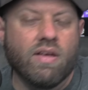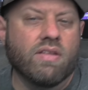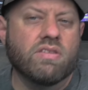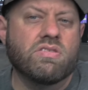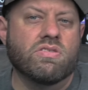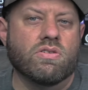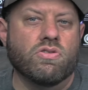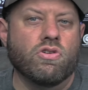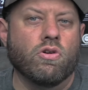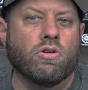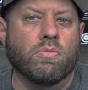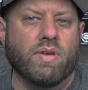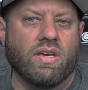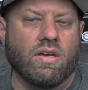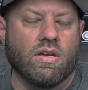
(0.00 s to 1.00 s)
This is a new to
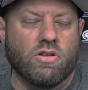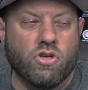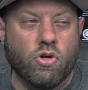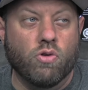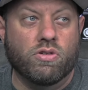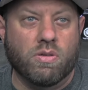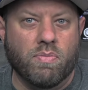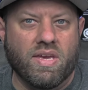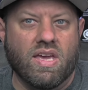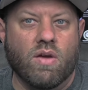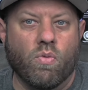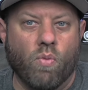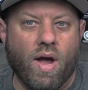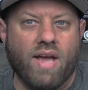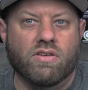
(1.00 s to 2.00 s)
me, new to me
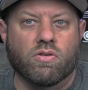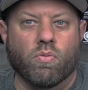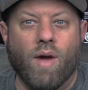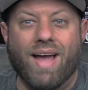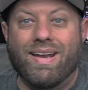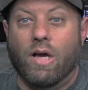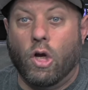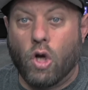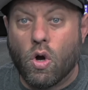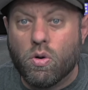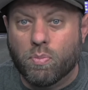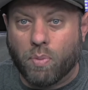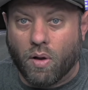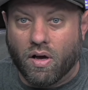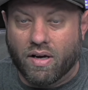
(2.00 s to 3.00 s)
way to write a
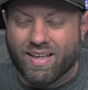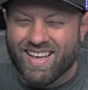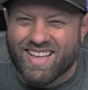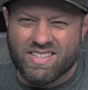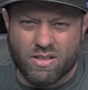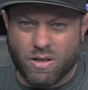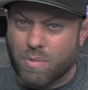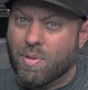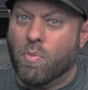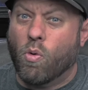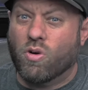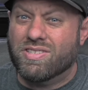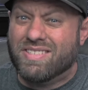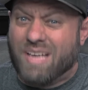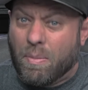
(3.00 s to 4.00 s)
code plug. It's a little bit
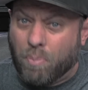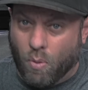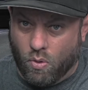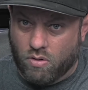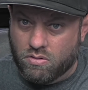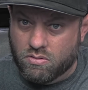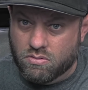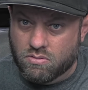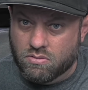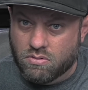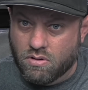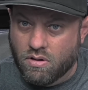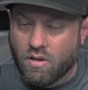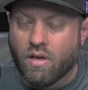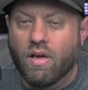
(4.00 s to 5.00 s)
more simple
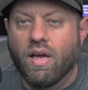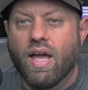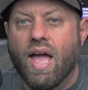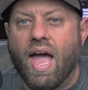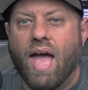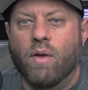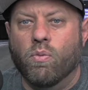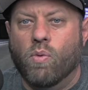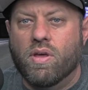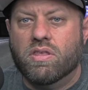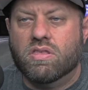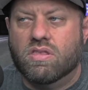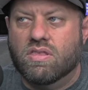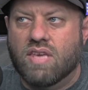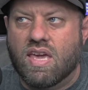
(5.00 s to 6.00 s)
and
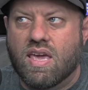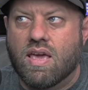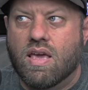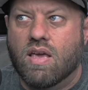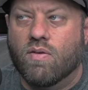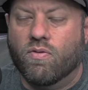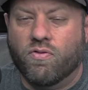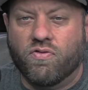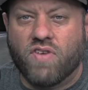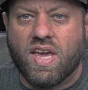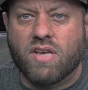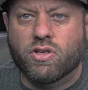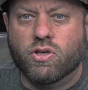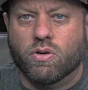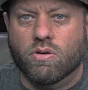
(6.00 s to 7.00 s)
with the
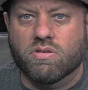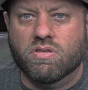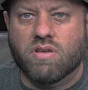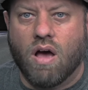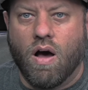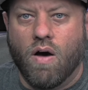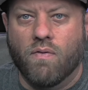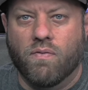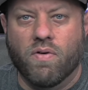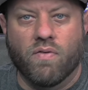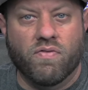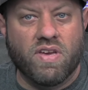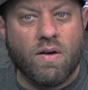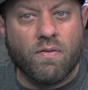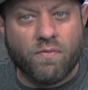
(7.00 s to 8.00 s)
features of a
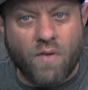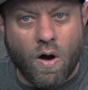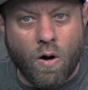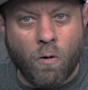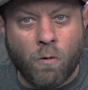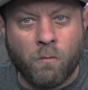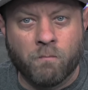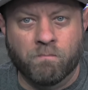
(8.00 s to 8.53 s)
VFO